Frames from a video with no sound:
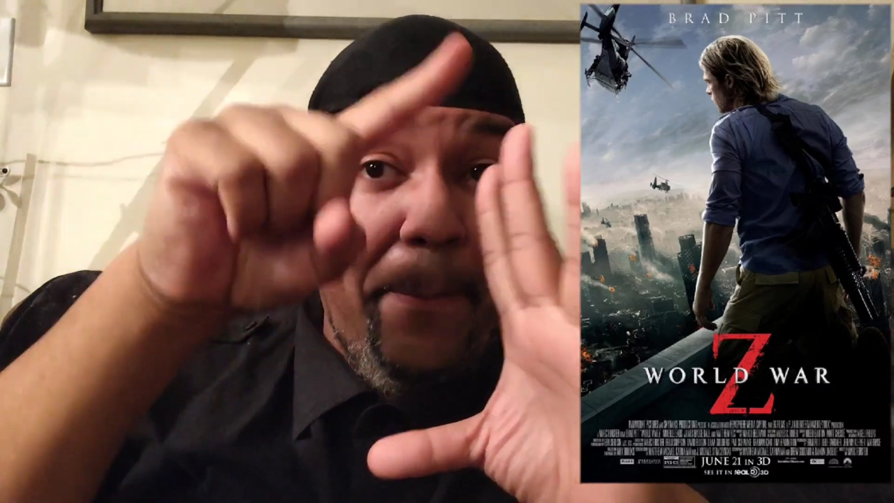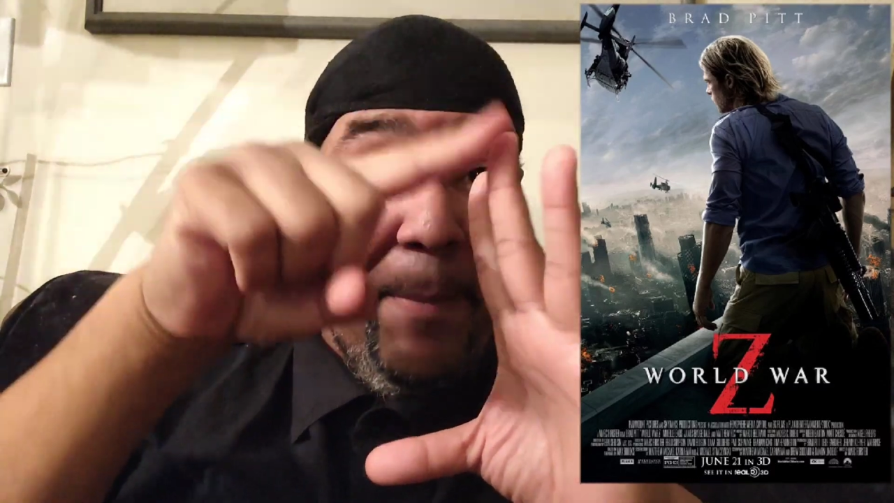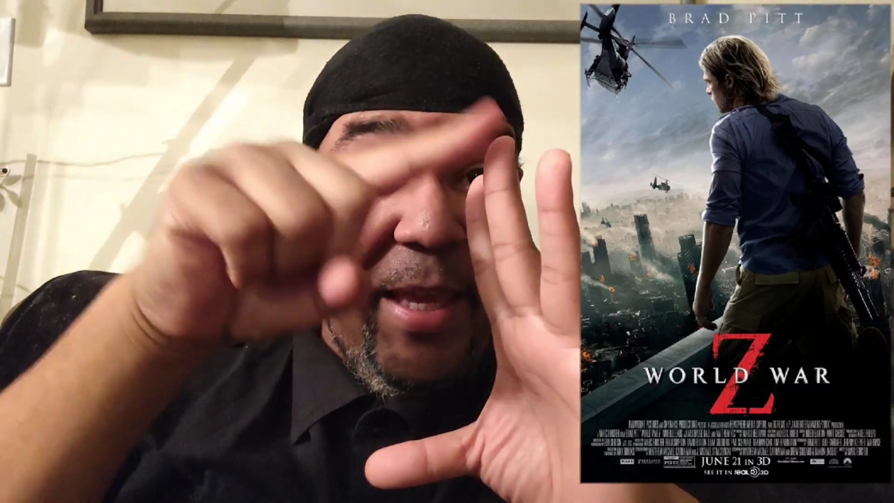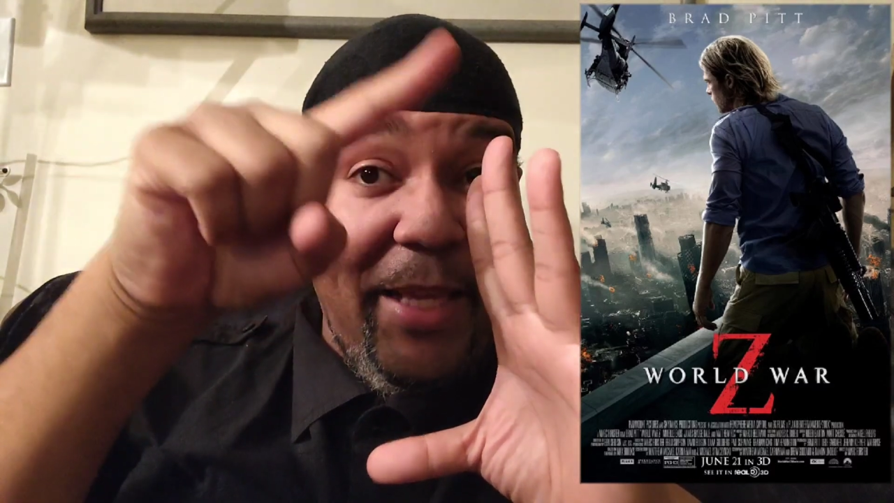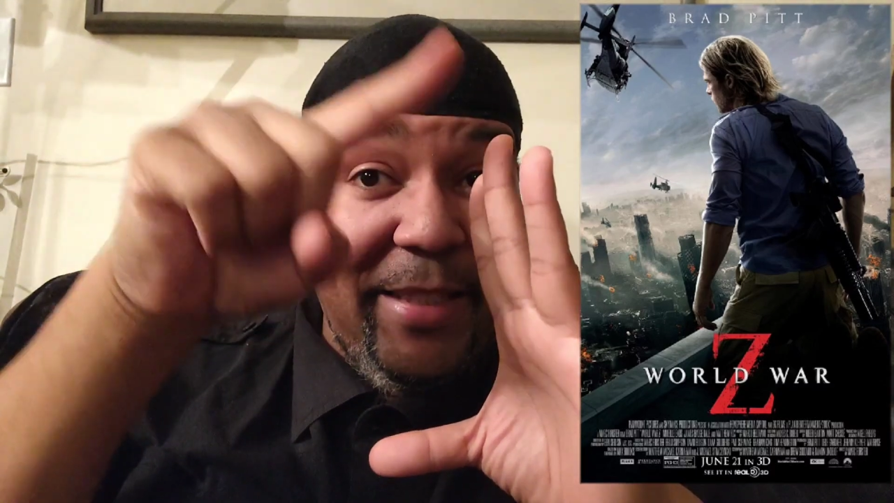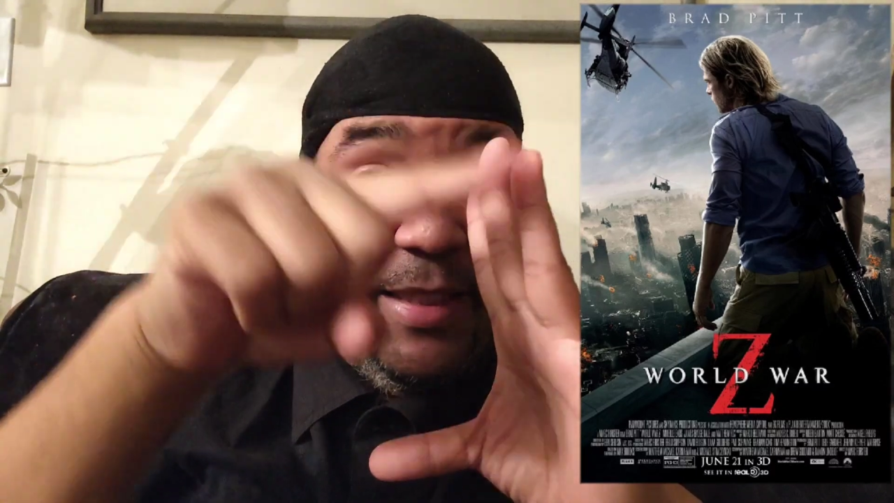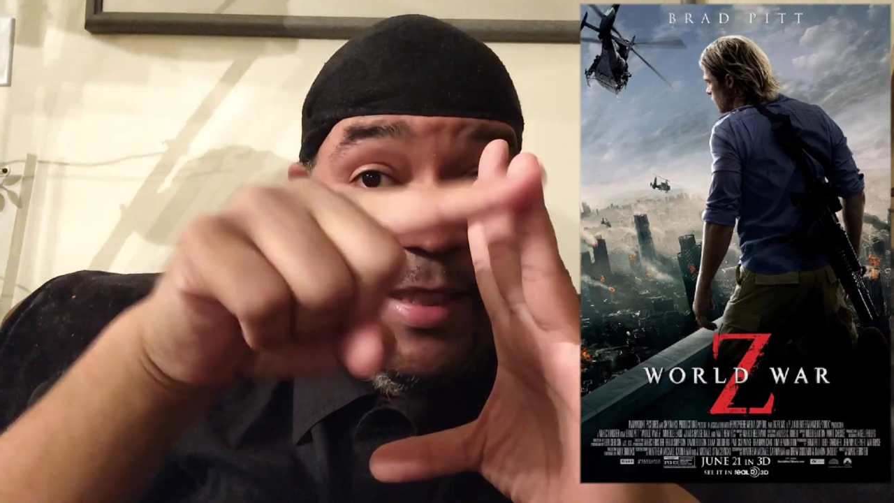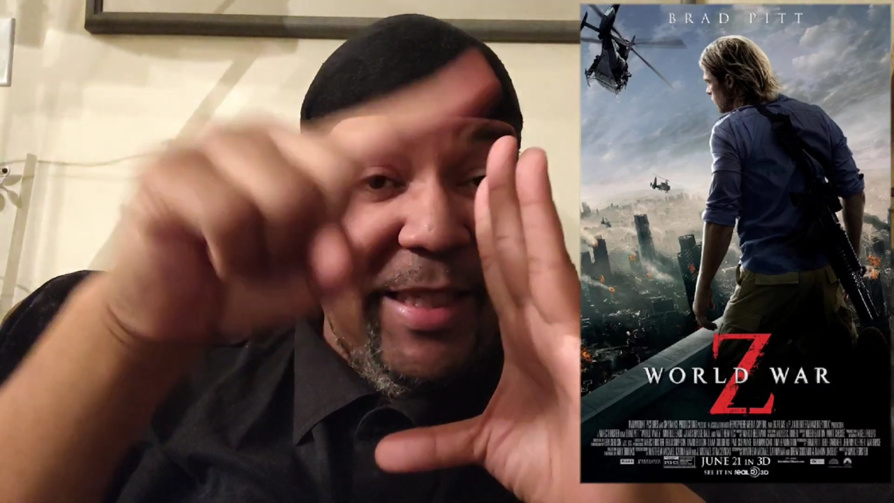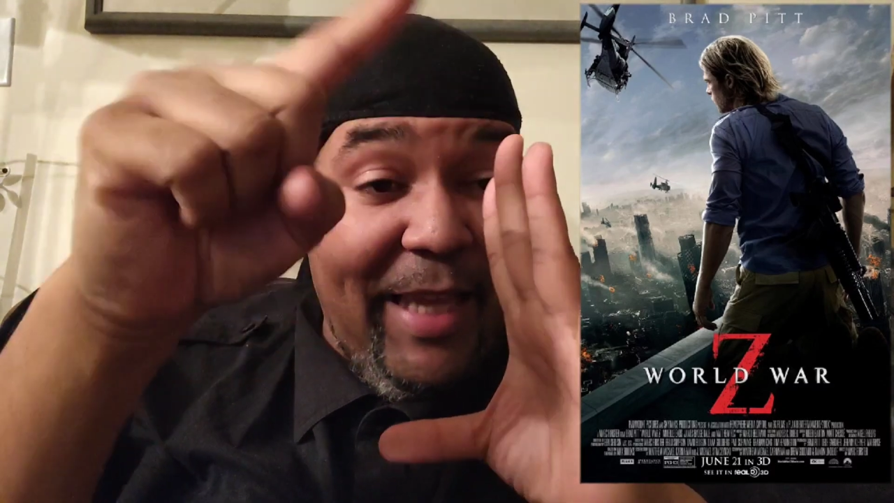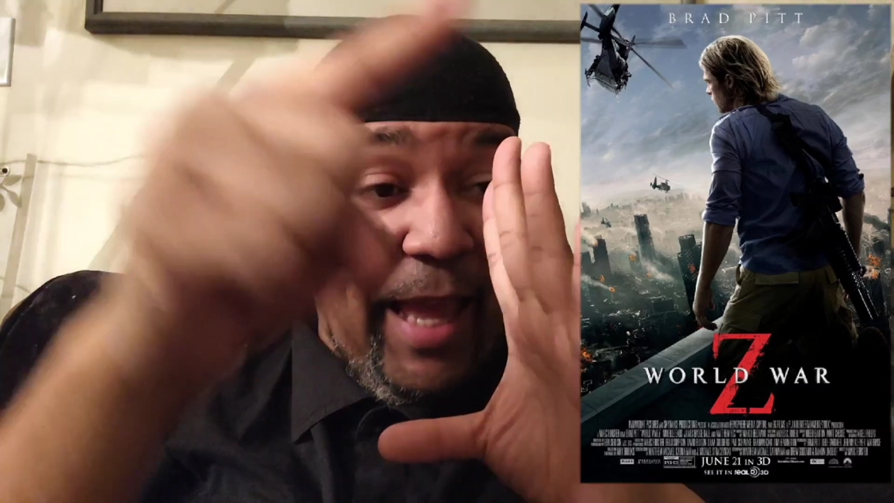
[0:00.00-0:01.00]
B,
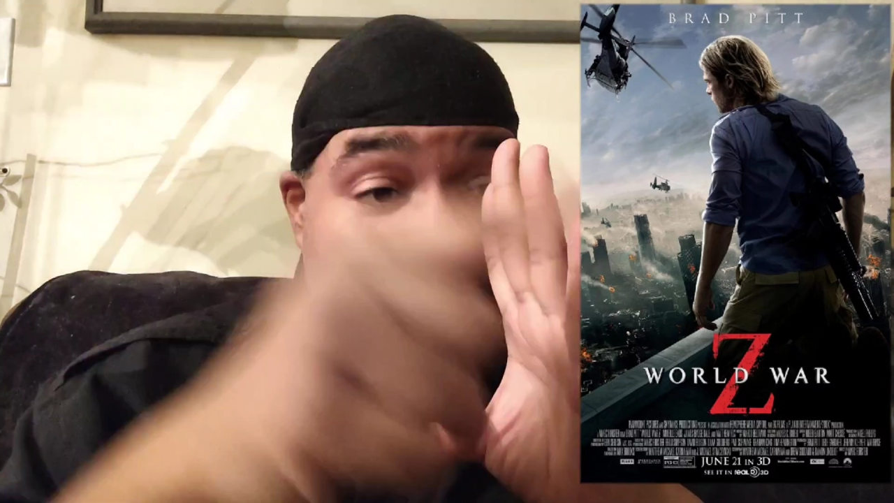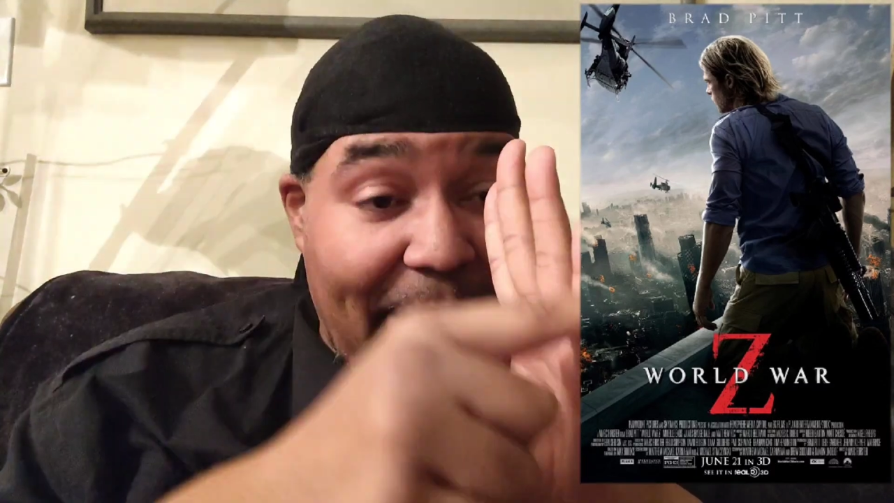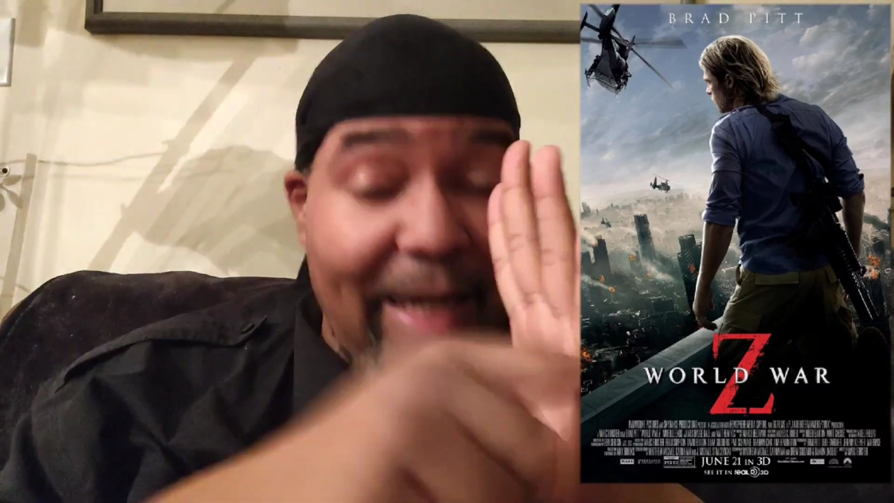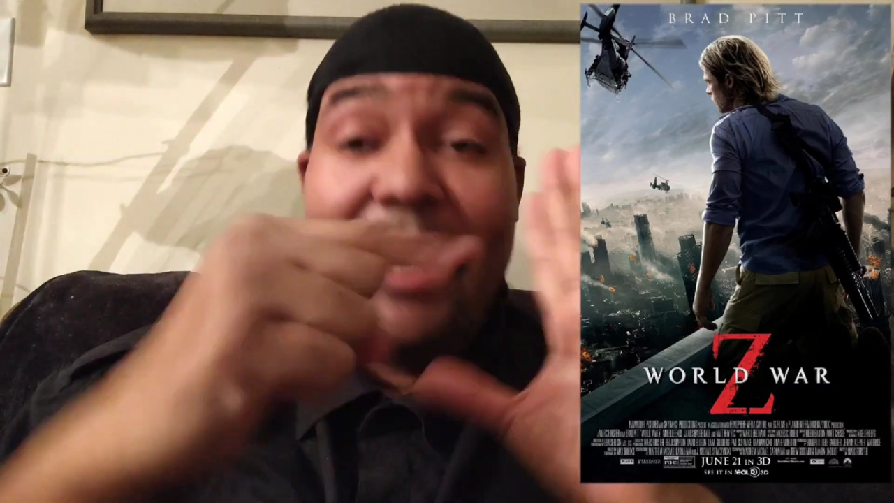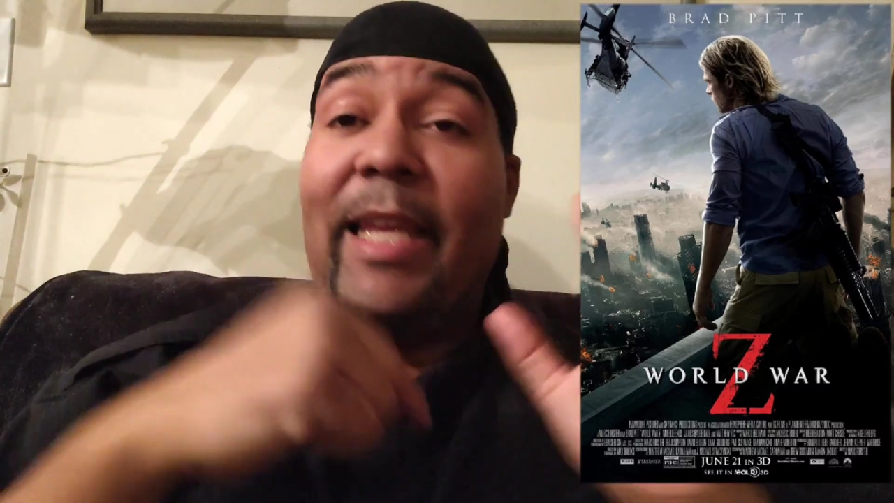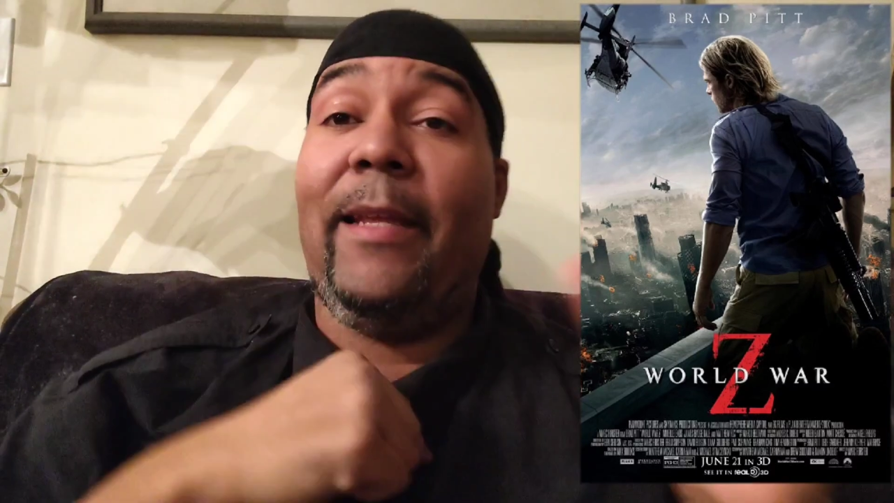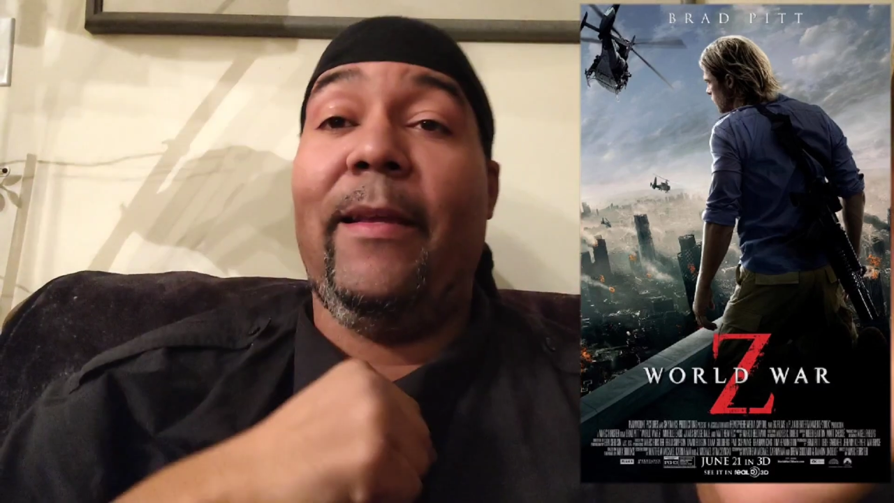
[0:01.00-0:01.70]
C, and D.